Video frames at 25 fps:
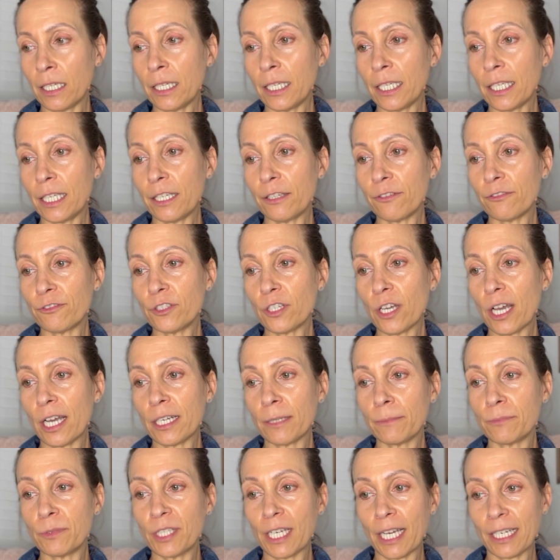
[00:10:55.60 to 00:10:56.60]
if not
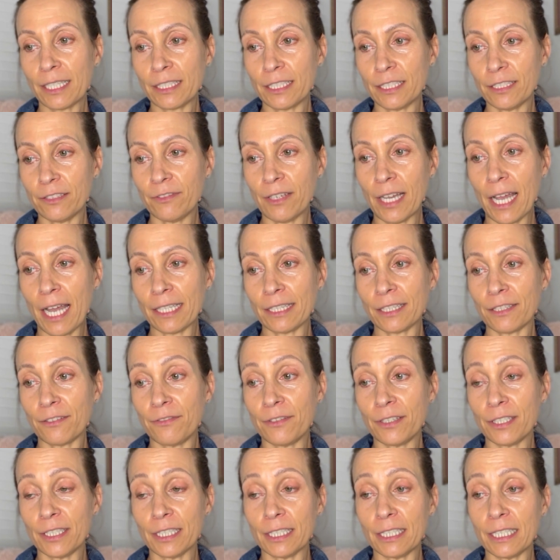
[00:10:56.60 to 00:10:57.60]
objective at the
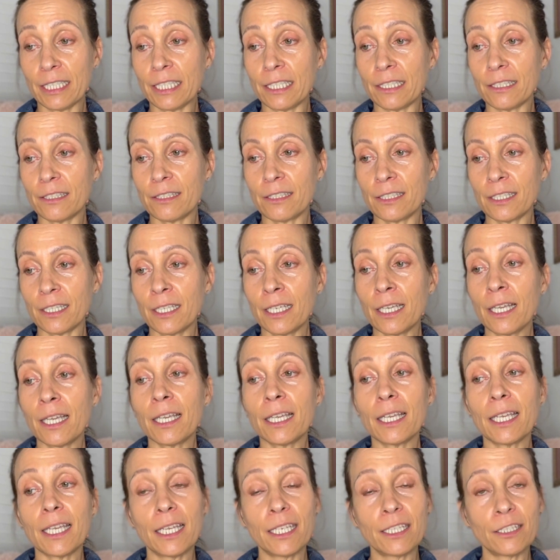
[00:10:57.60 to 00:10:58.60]
very least,
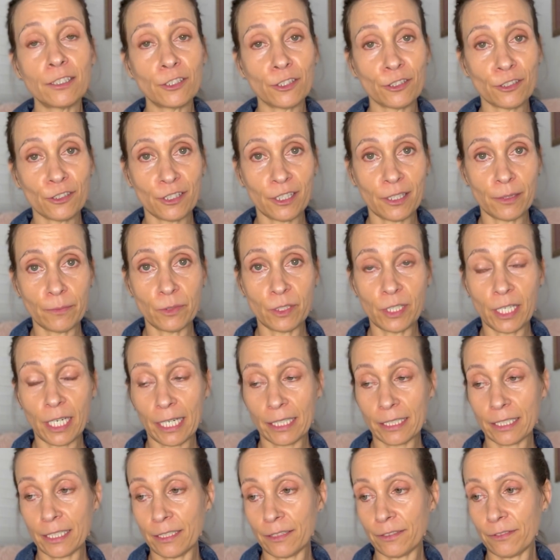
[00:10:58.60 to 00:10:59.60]

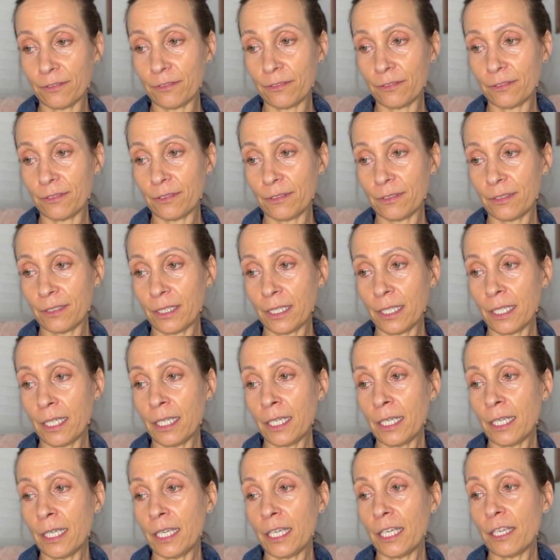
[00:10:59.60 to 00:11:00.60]
intersubjective.
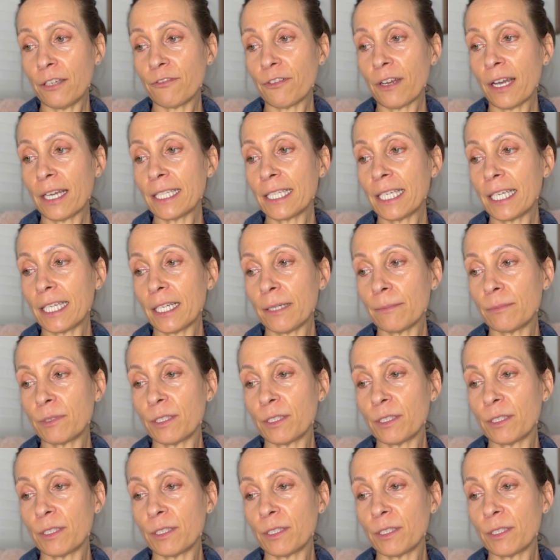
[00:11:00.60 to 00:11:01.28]
If I get up